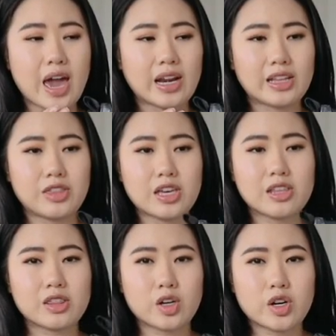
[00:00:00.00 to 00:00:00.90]
and I think
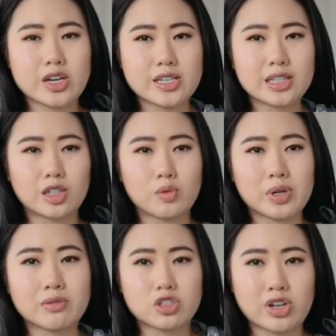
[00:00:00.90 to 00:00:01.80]
that there is a little
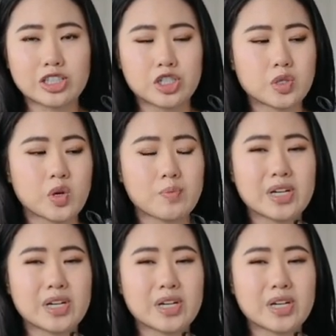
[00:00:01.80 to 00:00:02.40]
bit of stretch to it,